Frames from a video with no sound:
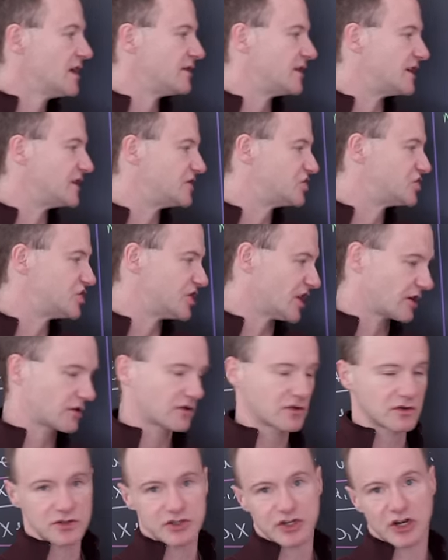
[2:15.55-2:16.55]
The
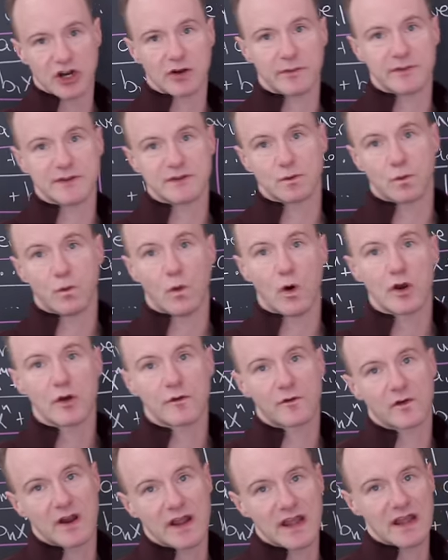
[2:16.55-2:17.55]
general term is 1 over